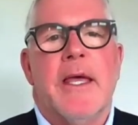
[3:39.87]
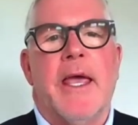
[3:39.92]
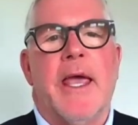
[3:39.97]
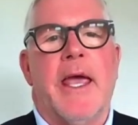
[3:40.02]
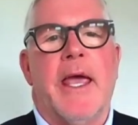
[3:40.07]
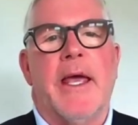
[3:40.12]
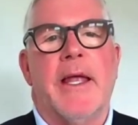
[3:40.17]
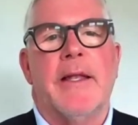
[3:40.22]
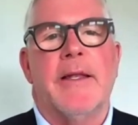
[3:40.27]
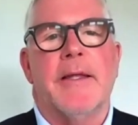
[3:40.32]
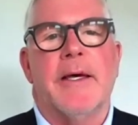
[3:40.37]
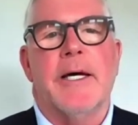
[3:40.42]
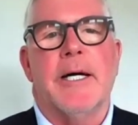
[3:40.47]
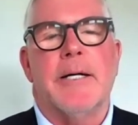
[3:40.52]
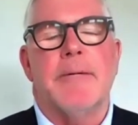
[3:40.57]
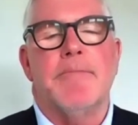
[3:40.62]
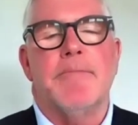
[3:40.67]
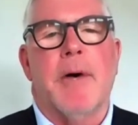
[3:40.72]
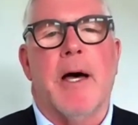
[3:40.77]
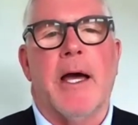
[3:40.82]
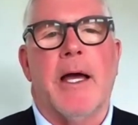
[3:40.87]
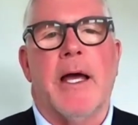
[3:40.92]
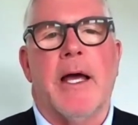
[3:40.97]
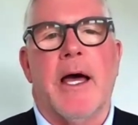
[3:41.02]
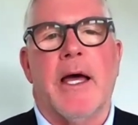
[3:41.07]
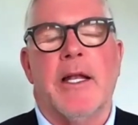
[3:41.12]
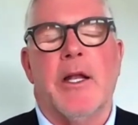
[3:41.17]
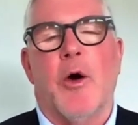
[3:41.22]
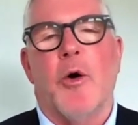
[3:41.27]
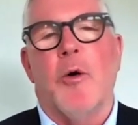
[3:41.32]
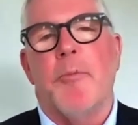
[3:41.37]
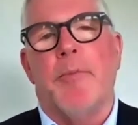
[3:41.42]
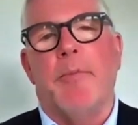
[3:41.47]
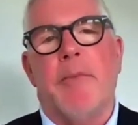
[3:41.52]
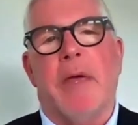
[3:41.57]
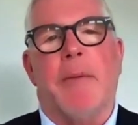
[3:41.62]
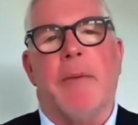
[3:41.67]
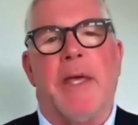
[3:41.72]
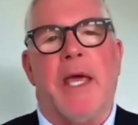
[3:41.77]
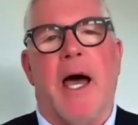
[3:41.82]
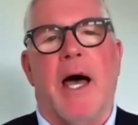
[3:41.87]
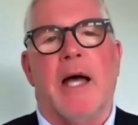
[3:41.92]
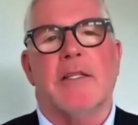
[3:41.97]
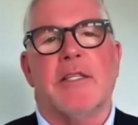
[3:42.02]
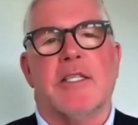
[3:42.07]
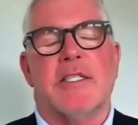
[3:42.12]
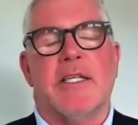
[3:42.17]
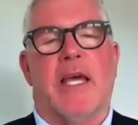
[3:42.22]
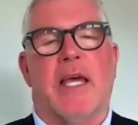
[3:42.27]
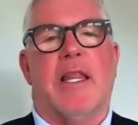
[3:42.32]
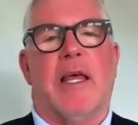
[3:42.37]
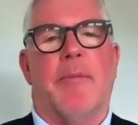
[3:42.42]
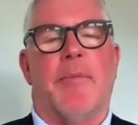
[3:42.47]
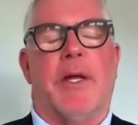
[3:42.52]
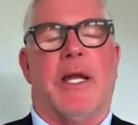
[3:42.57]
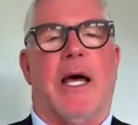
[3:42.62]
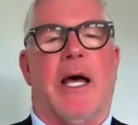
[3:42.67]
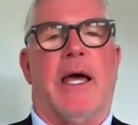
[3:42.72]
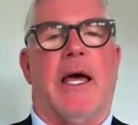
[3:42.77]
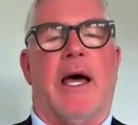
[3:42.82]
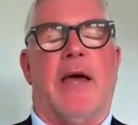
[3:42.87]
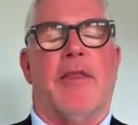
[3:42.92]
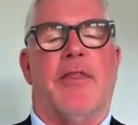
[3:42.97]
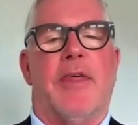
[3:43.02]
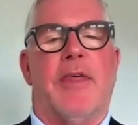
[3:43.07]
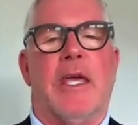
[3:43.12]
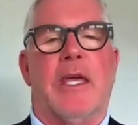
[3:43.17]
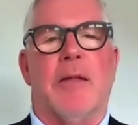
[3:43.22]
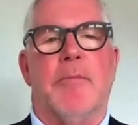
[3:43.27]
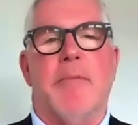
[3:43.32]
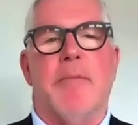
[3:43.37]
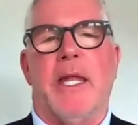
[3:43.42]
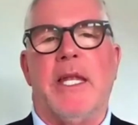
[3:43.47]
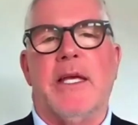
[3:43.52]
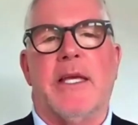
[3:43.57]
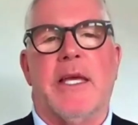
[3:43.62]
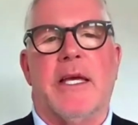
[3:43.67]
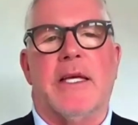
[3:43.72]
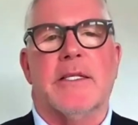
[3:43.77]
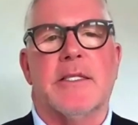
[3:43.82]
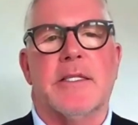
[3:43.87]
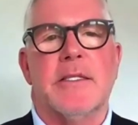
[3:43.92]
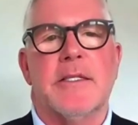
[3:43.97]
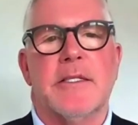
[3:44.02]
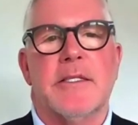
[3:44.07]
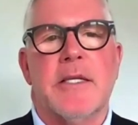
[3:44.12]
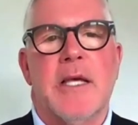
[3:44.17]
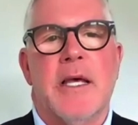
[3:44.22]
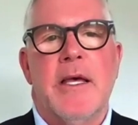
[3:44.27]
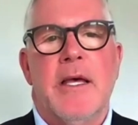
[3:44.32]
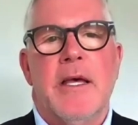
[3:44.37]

And um, I, I, know it may be odd to say that, but I, I think in many cases,